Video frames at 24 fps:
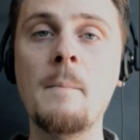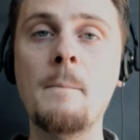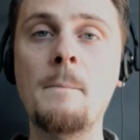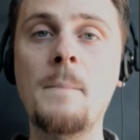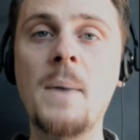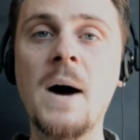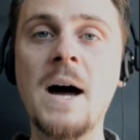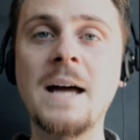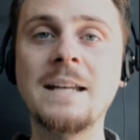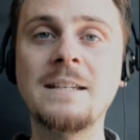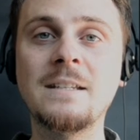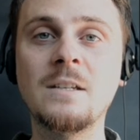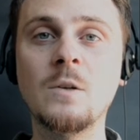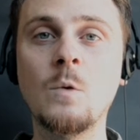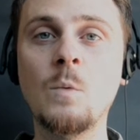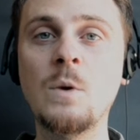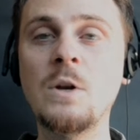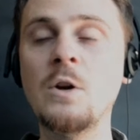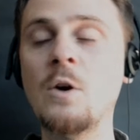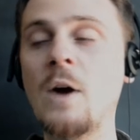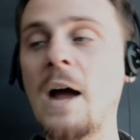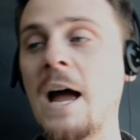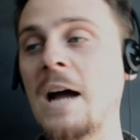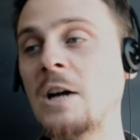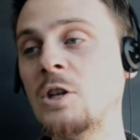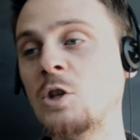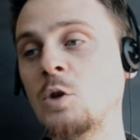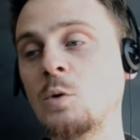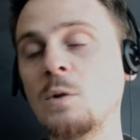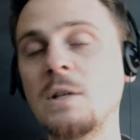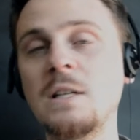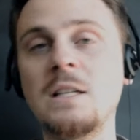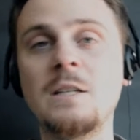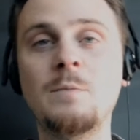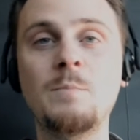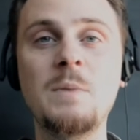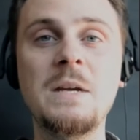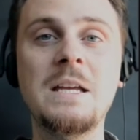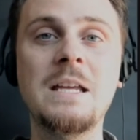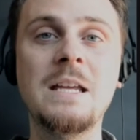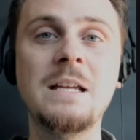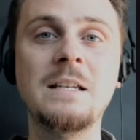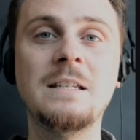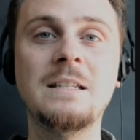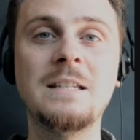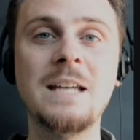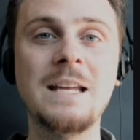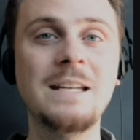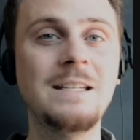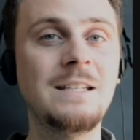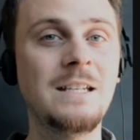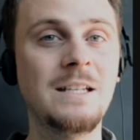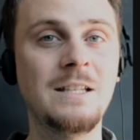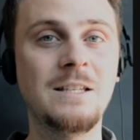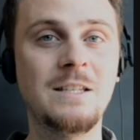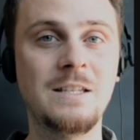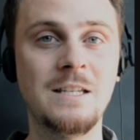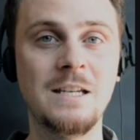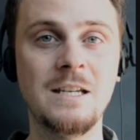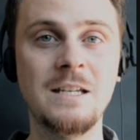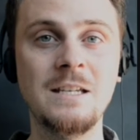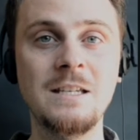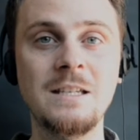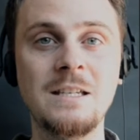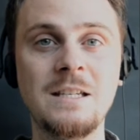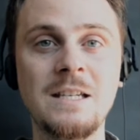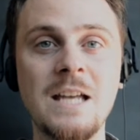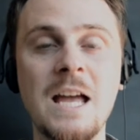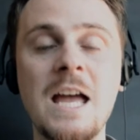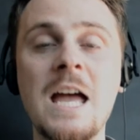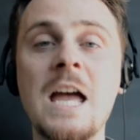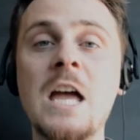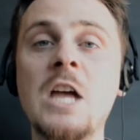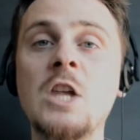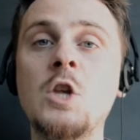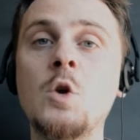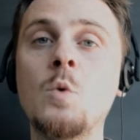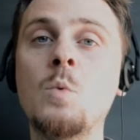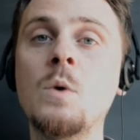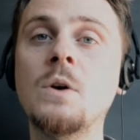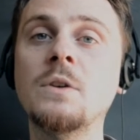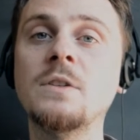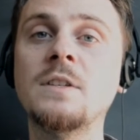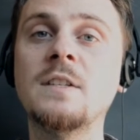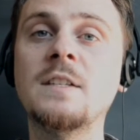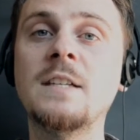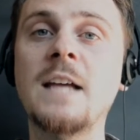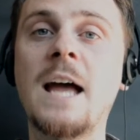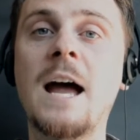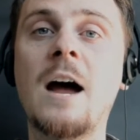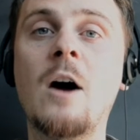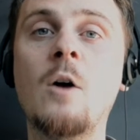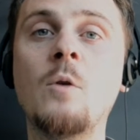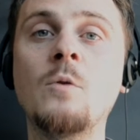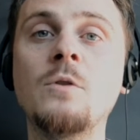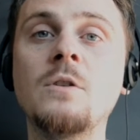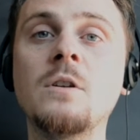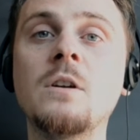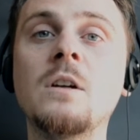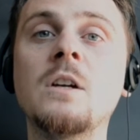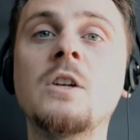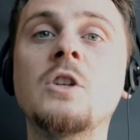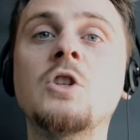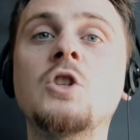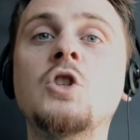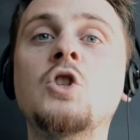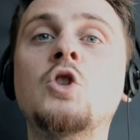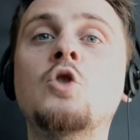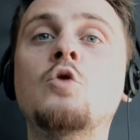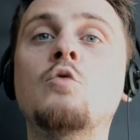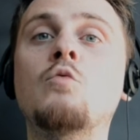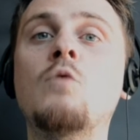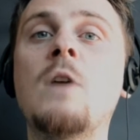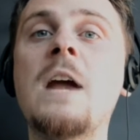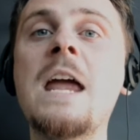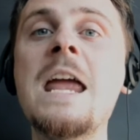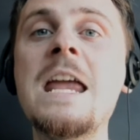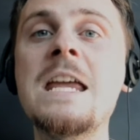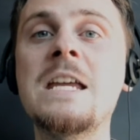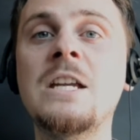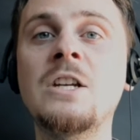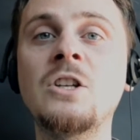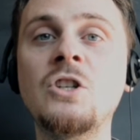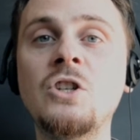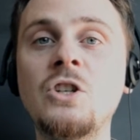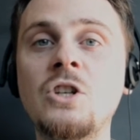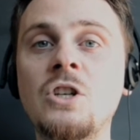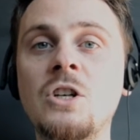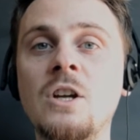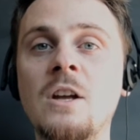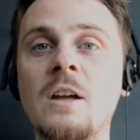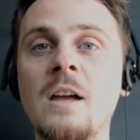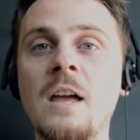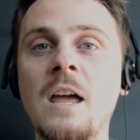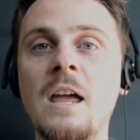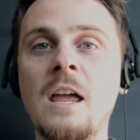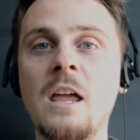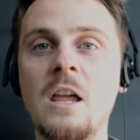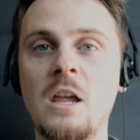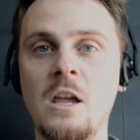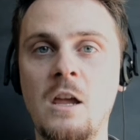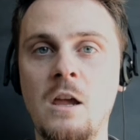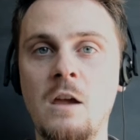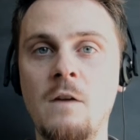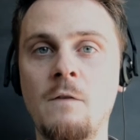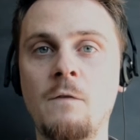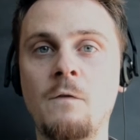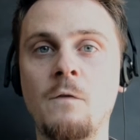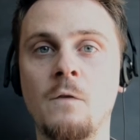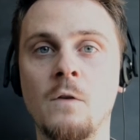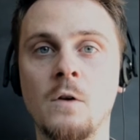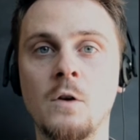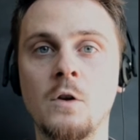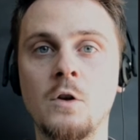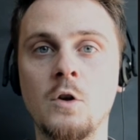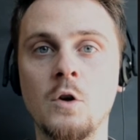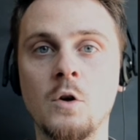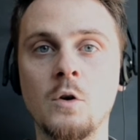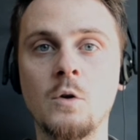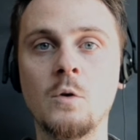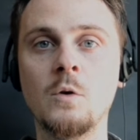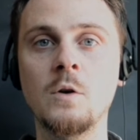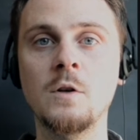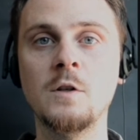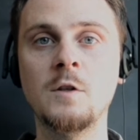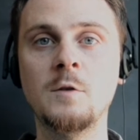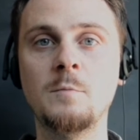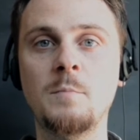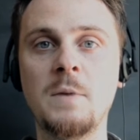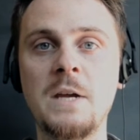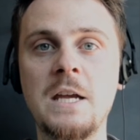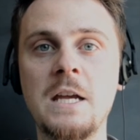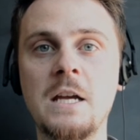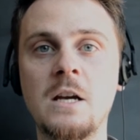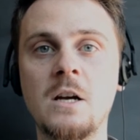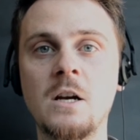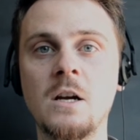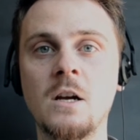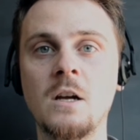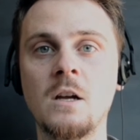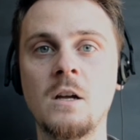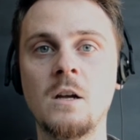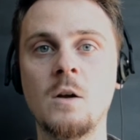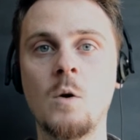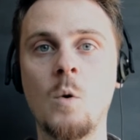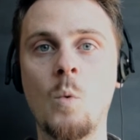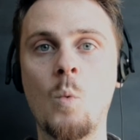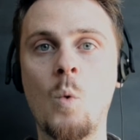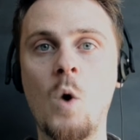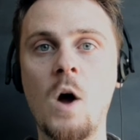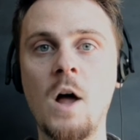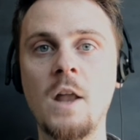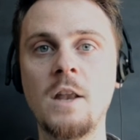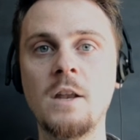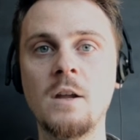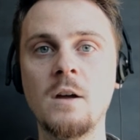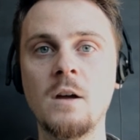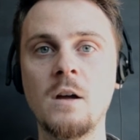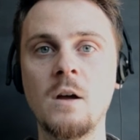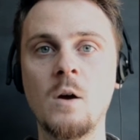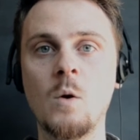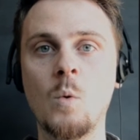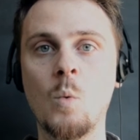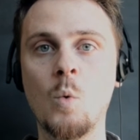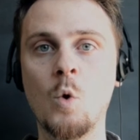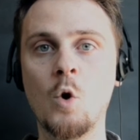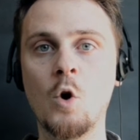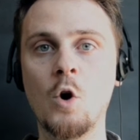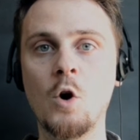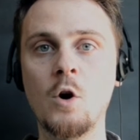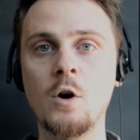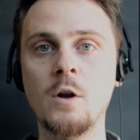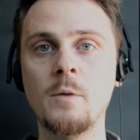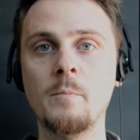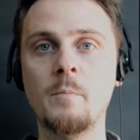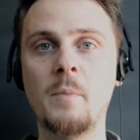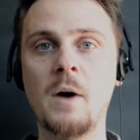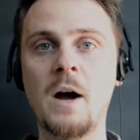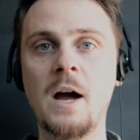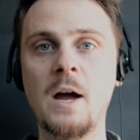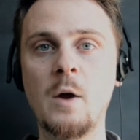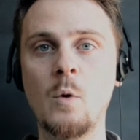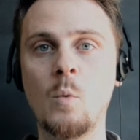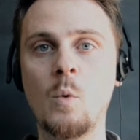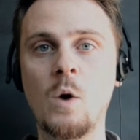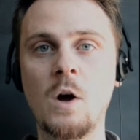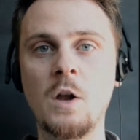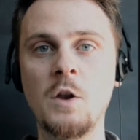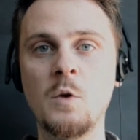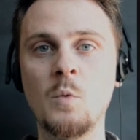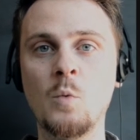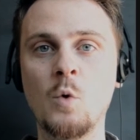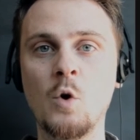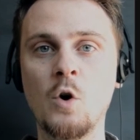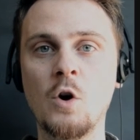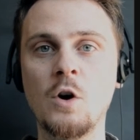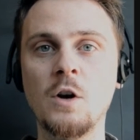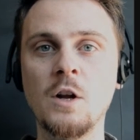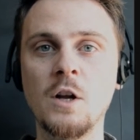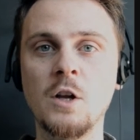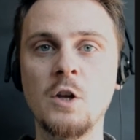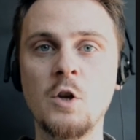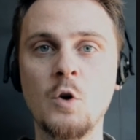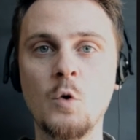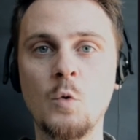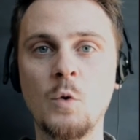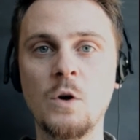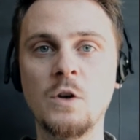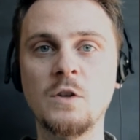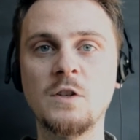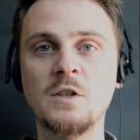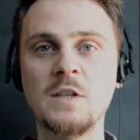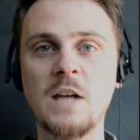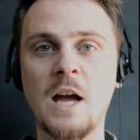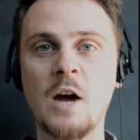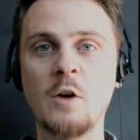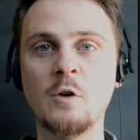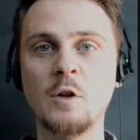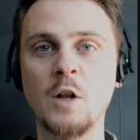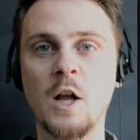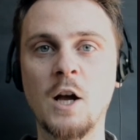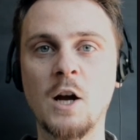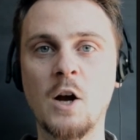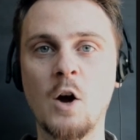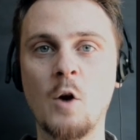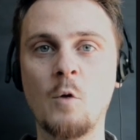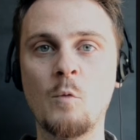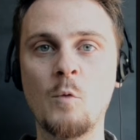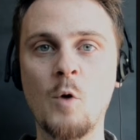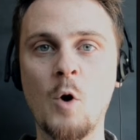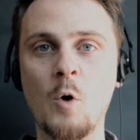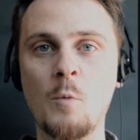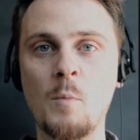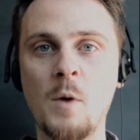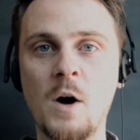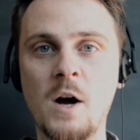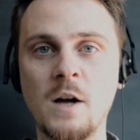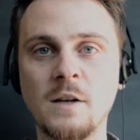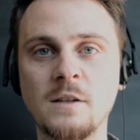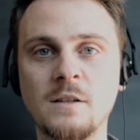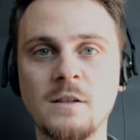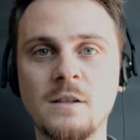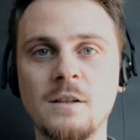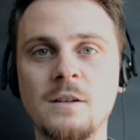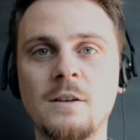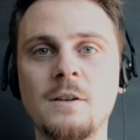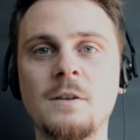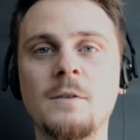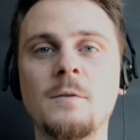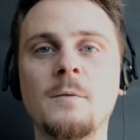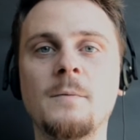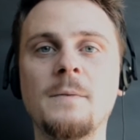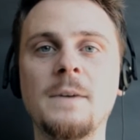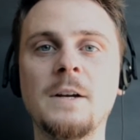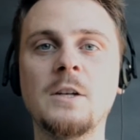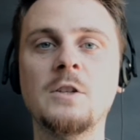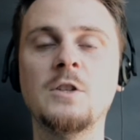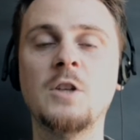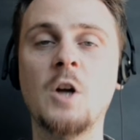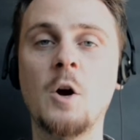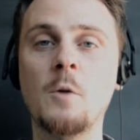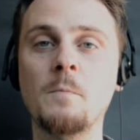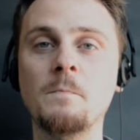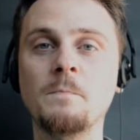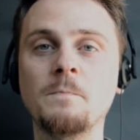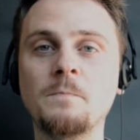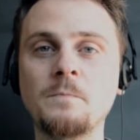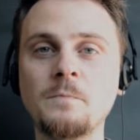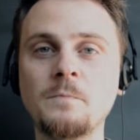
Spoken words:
but when you're actually speaking sentences, you will sound strange if you speak one word by one word. You will sound like a robot. So